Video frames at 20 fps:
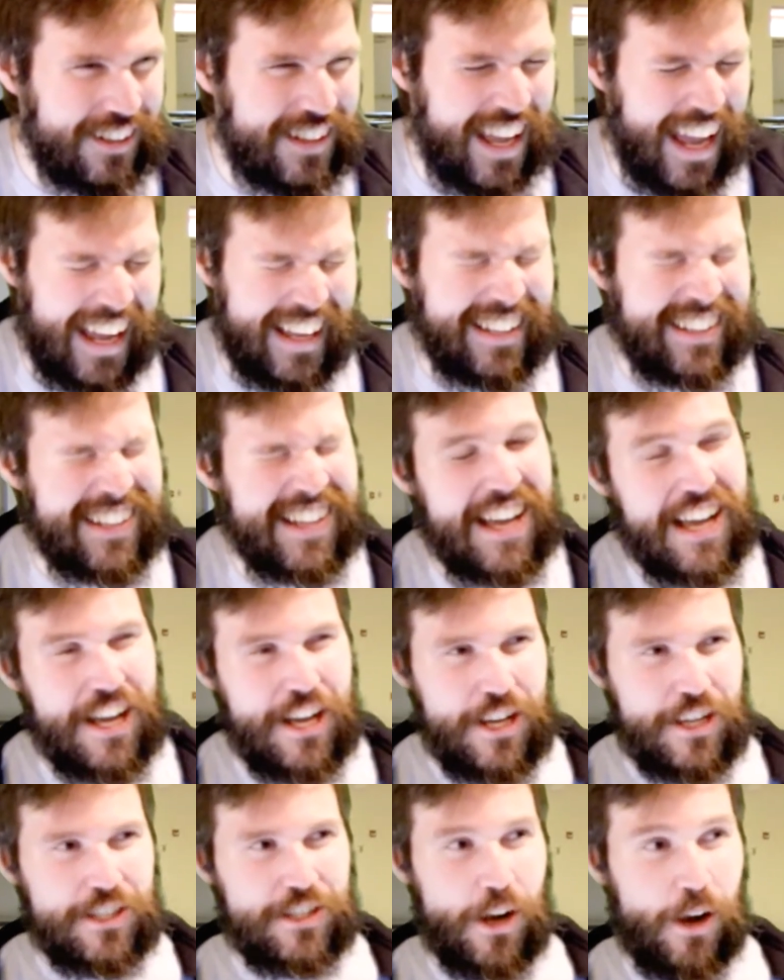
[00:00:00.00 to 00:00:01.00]
Okay.
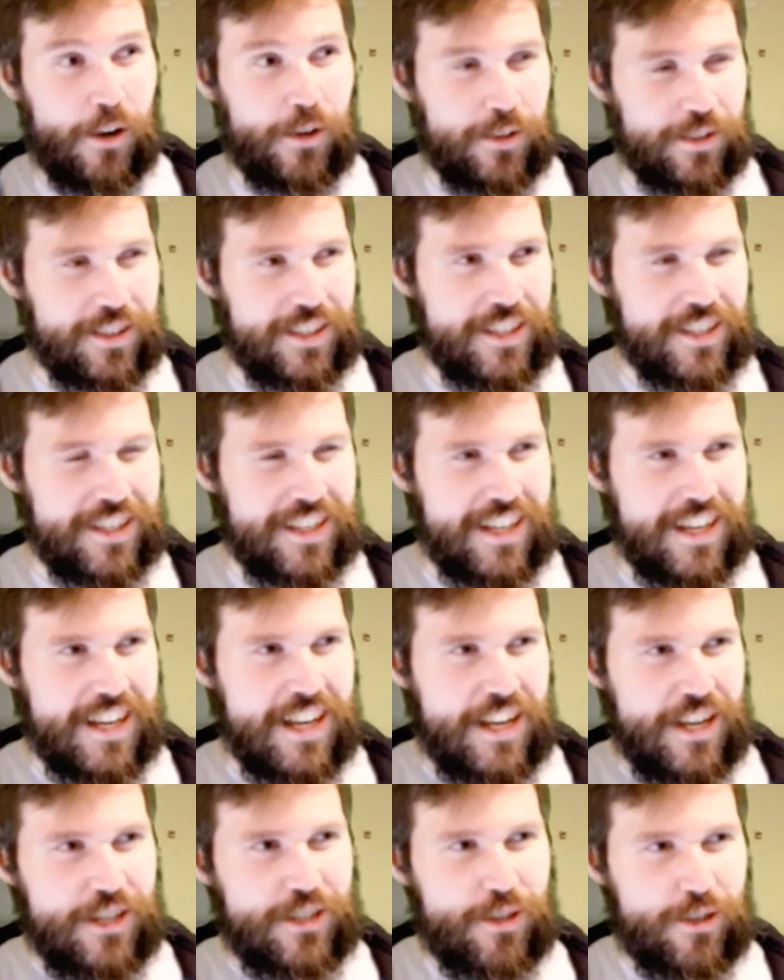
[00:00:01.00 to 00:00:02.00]
So
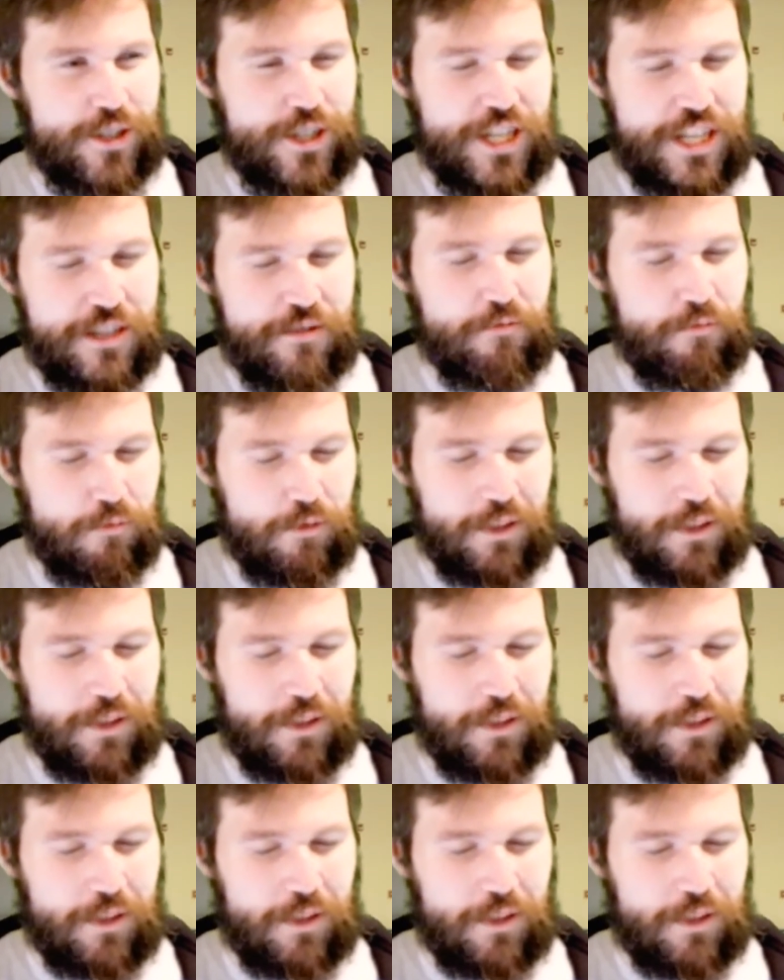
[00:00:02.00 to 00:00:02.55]
so she